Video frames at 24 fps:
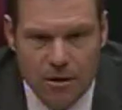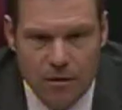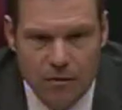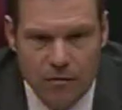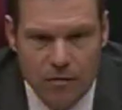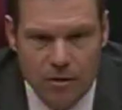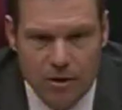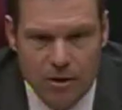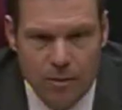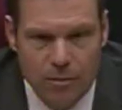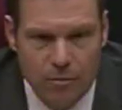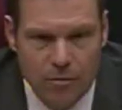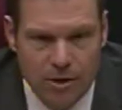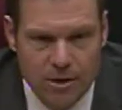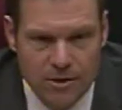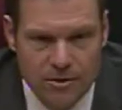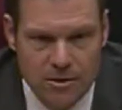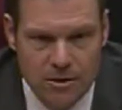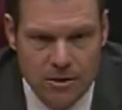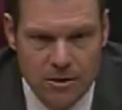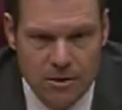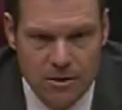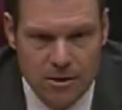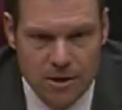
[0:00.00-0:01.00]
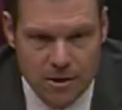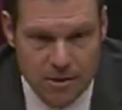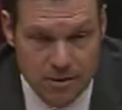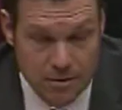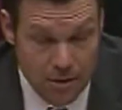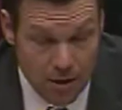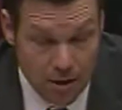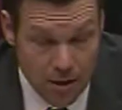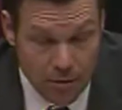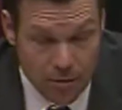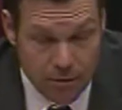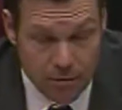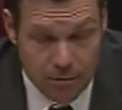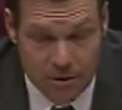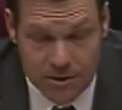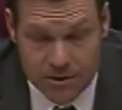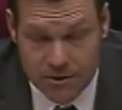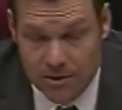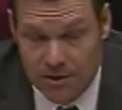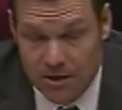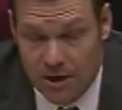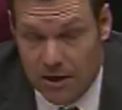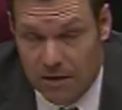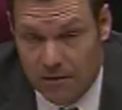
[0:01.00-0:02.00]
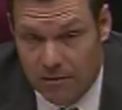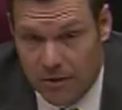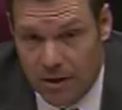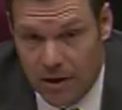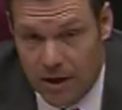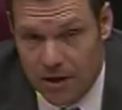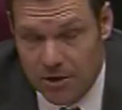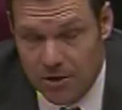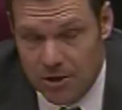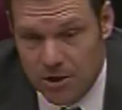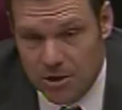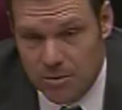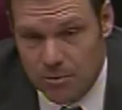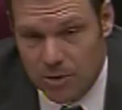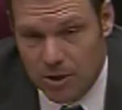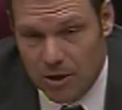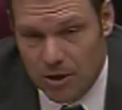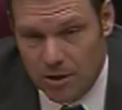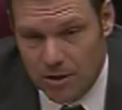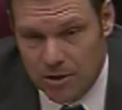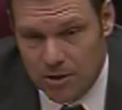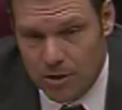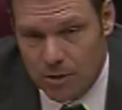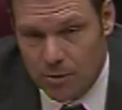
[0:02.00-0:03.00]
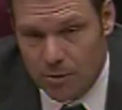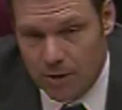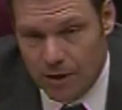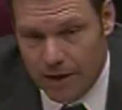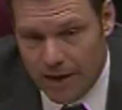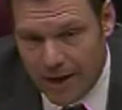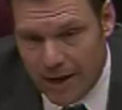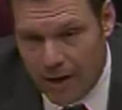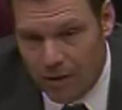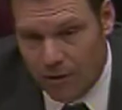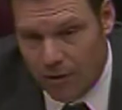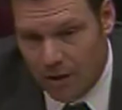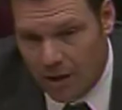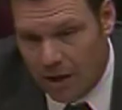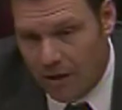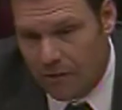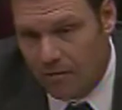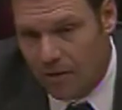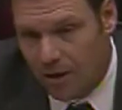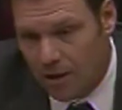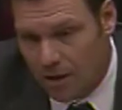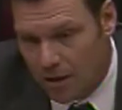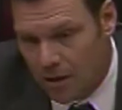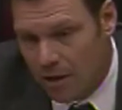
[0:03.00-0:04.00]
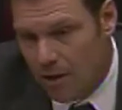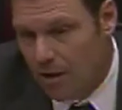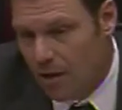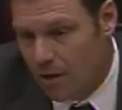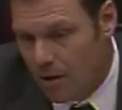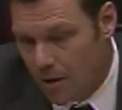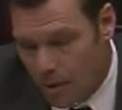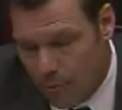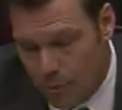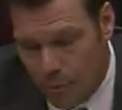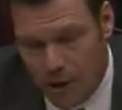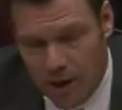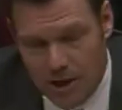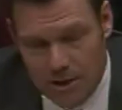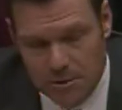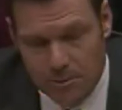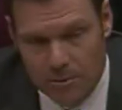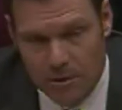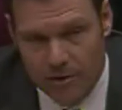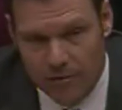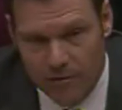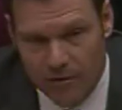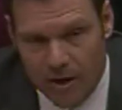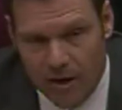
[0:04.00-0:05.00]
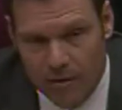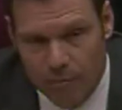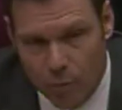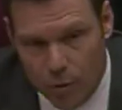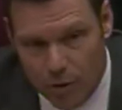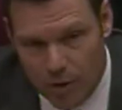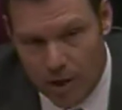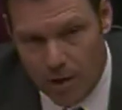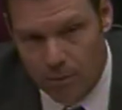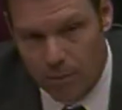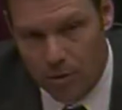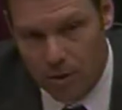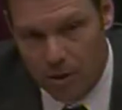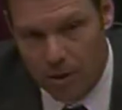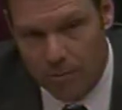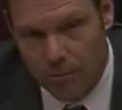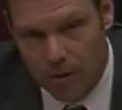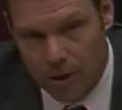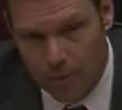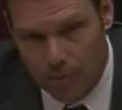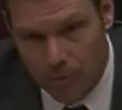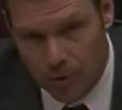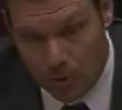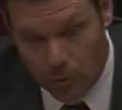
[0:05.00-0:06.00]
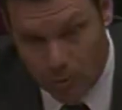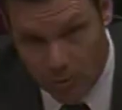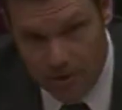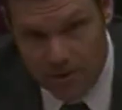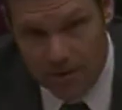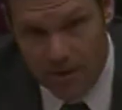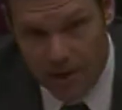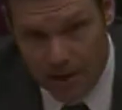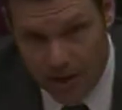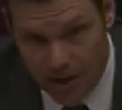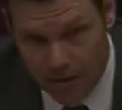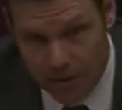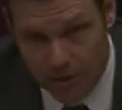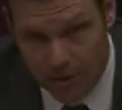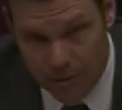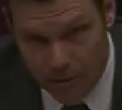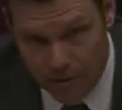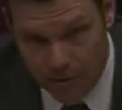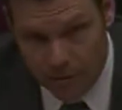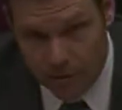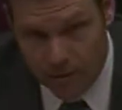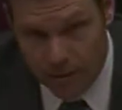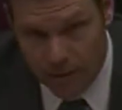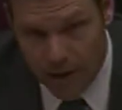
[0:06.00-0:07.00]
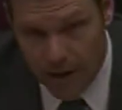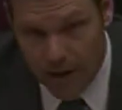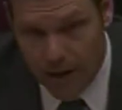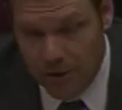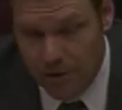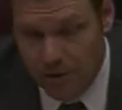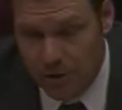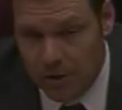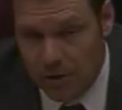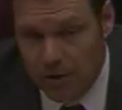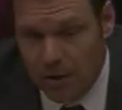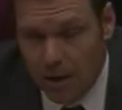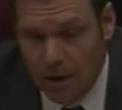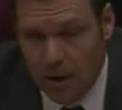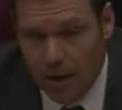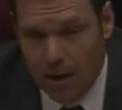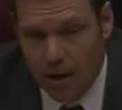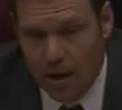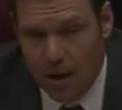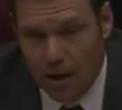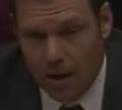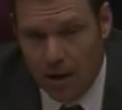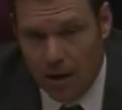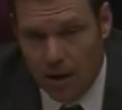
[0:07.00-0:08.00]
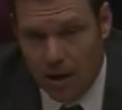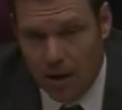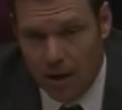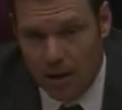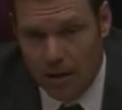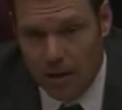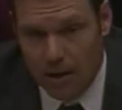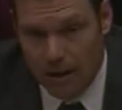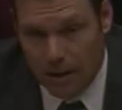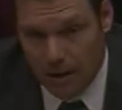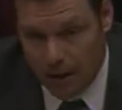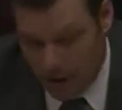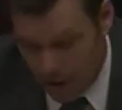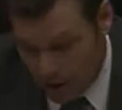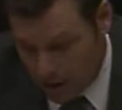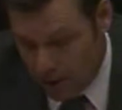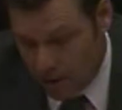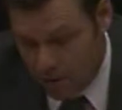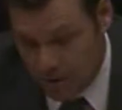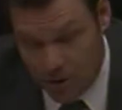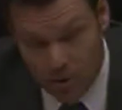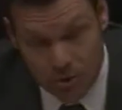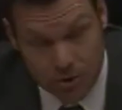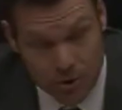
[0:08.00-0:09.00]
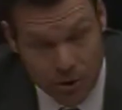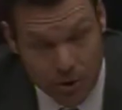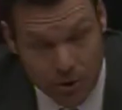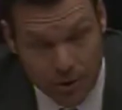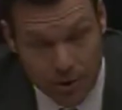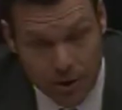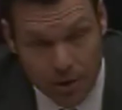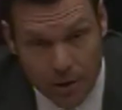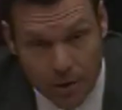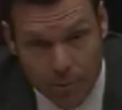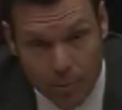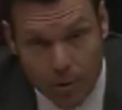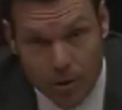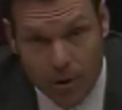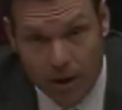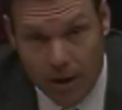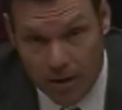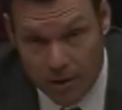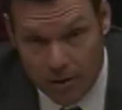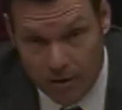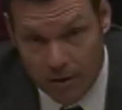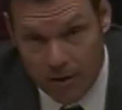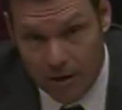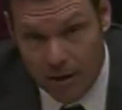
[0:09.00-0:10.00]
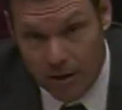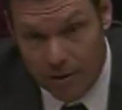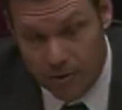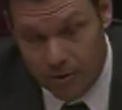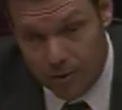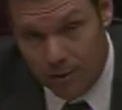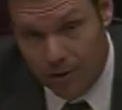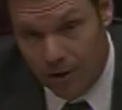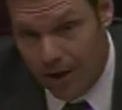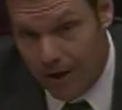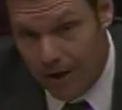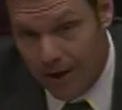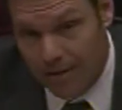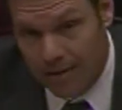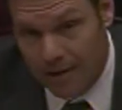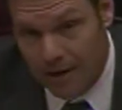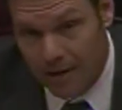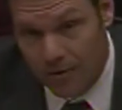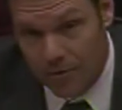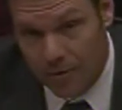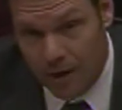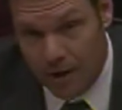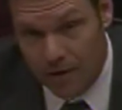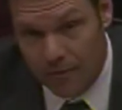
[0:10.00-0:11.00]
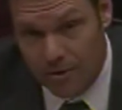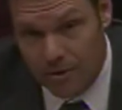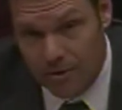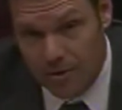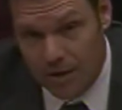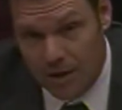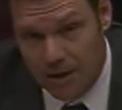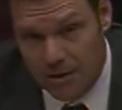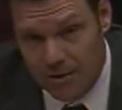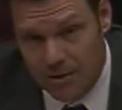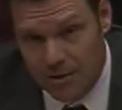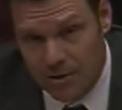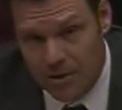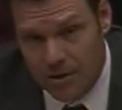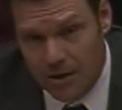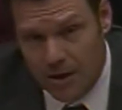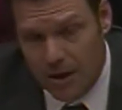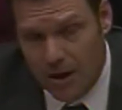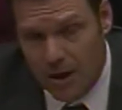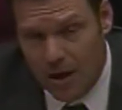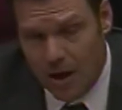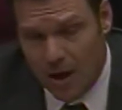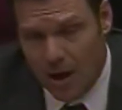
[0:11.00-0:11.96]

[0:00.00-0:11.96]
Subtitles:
of what the President has done through these executive actions, because you are now giving approximately 5.8 million people, once they get their deferred action, a Social Security number, and they in turn can get that driver's license.